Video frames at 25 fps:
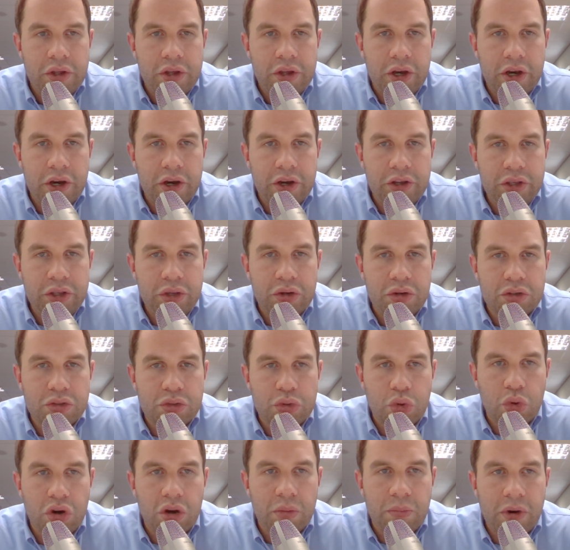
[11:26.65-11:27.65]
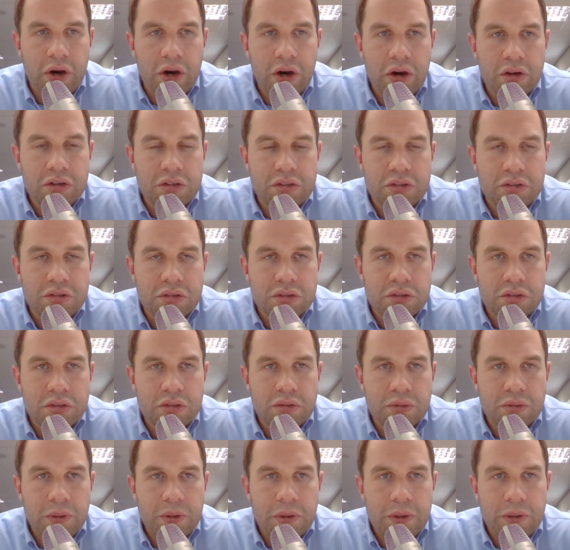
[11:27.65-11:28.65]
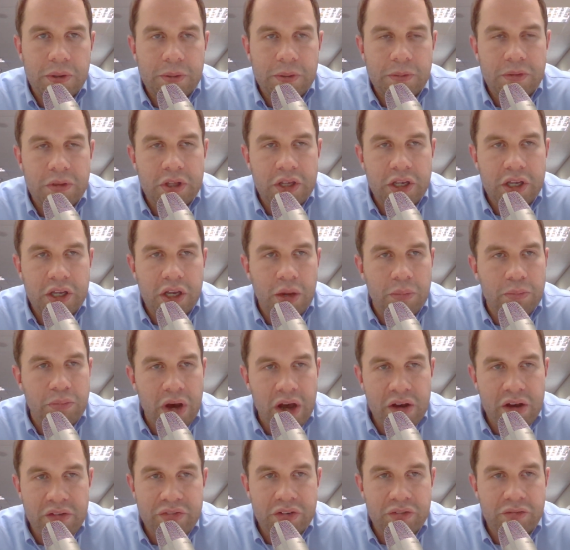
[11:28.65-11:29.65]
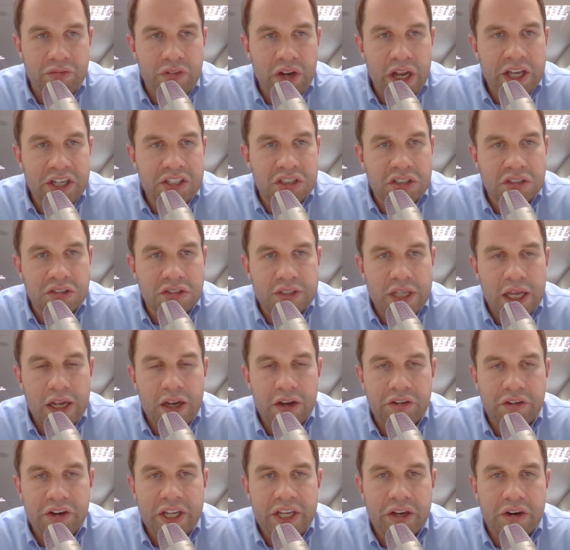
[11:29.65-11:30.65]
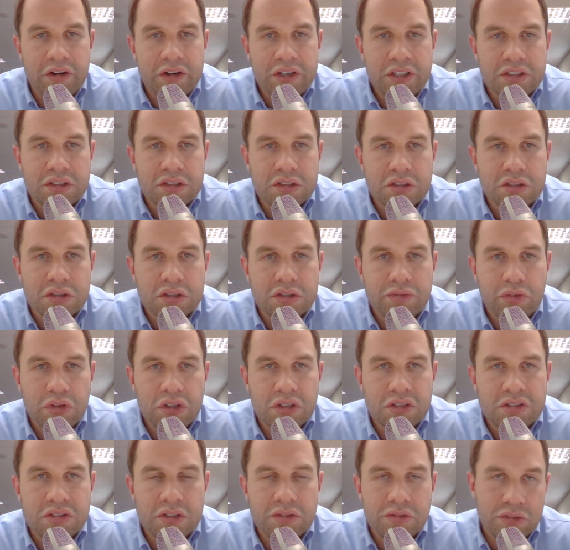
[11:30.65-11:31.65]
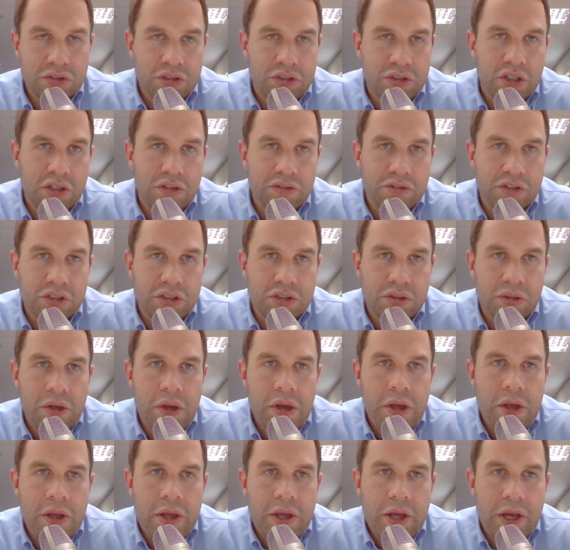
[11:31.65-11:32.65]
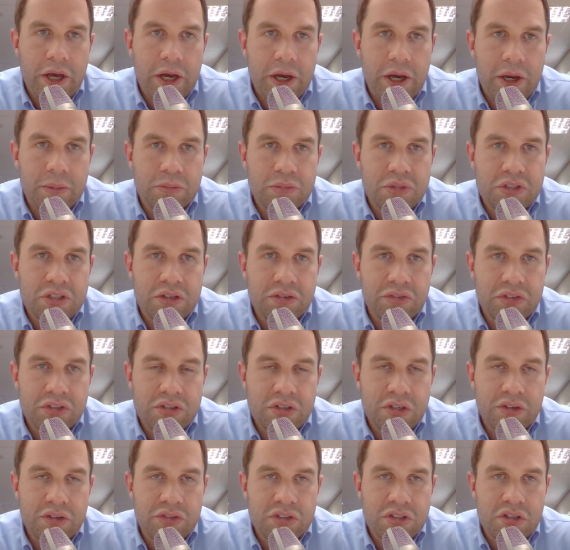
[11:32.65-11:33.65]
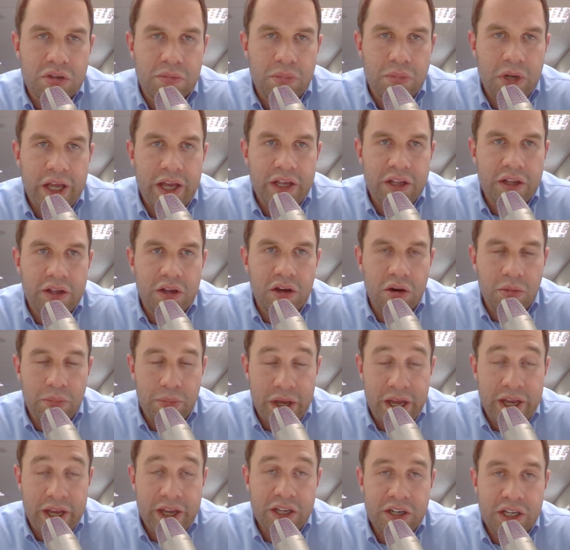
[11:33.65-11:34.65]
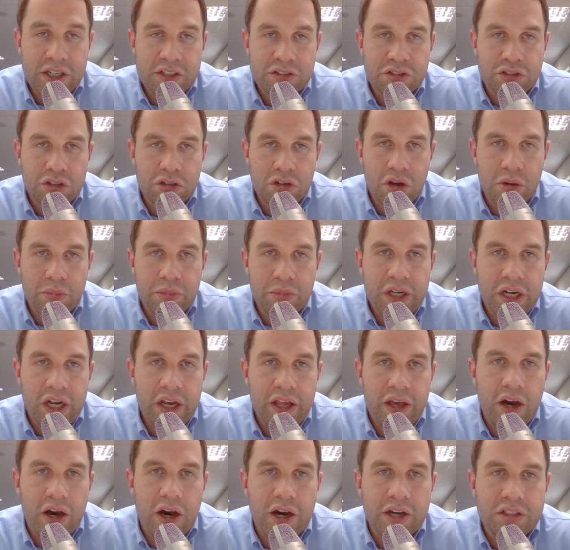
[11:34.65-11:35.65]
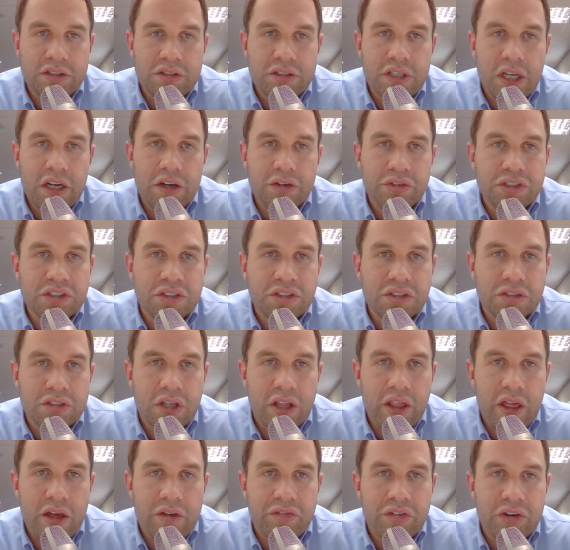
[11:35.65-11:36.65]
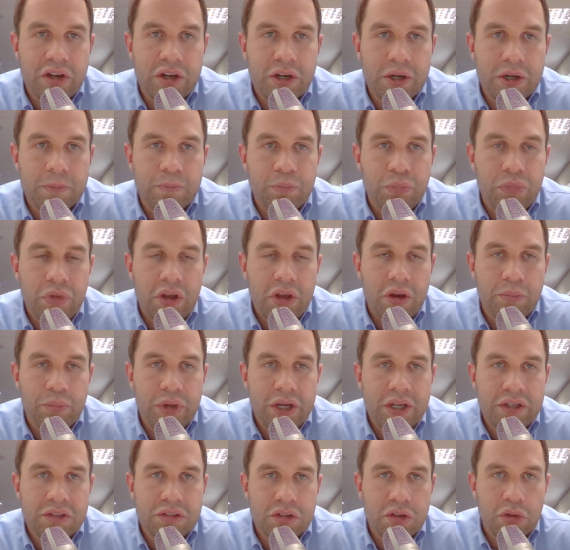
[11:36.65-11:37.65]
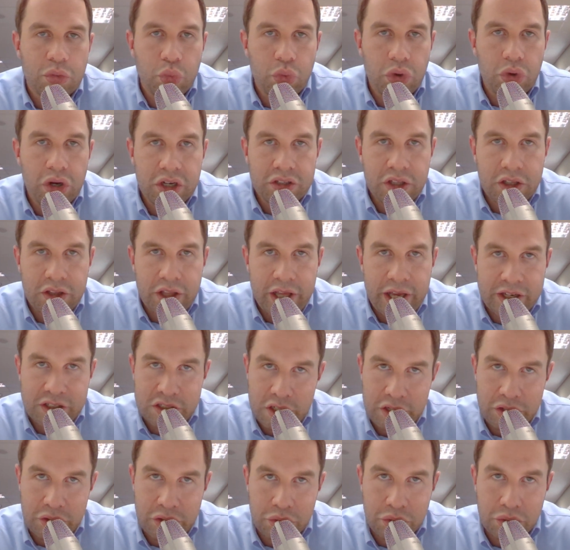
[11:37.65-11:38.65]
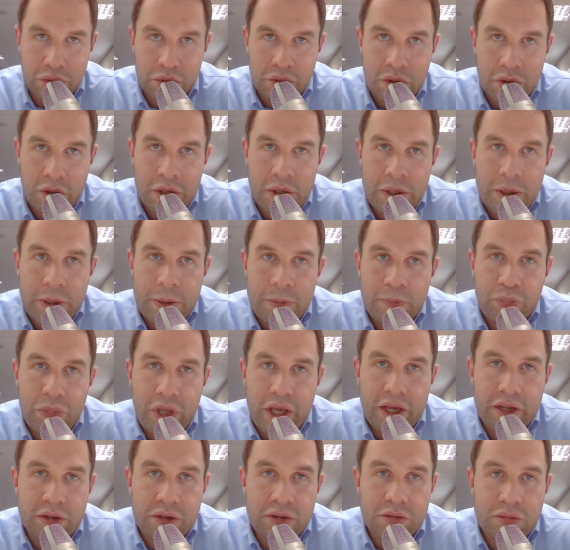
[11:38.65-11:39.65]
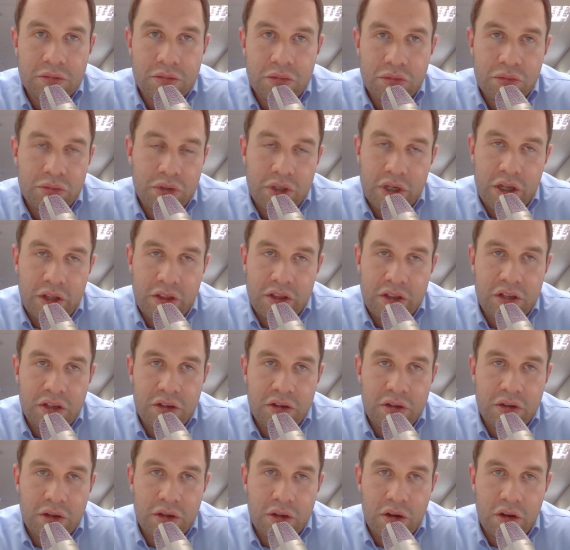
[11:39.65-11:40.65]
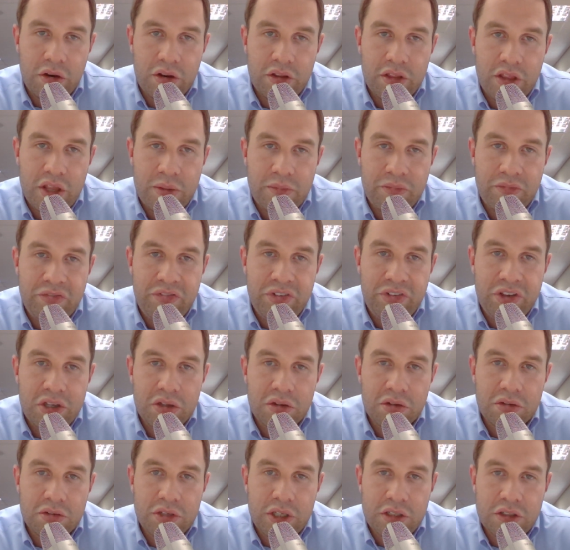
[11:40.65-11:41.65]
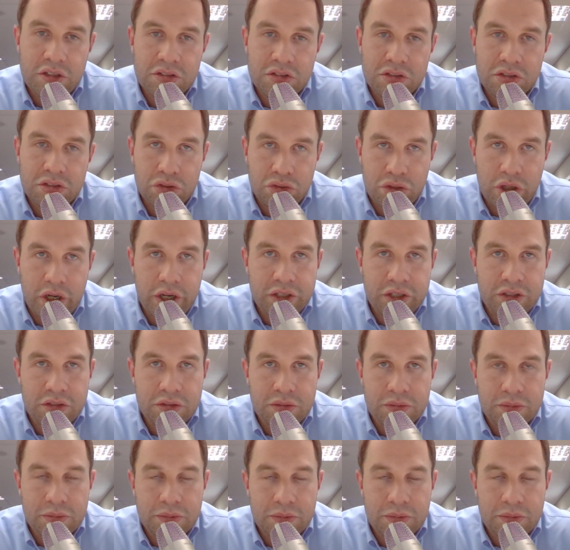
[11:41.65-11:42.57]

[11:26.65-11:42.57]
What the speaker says: you can talk about the above inflation salary increases for the civil service. Civil servants are paid astronomically high salaries in South Africa compared to the work that they actually do, and I think a lot of them feel that this is right,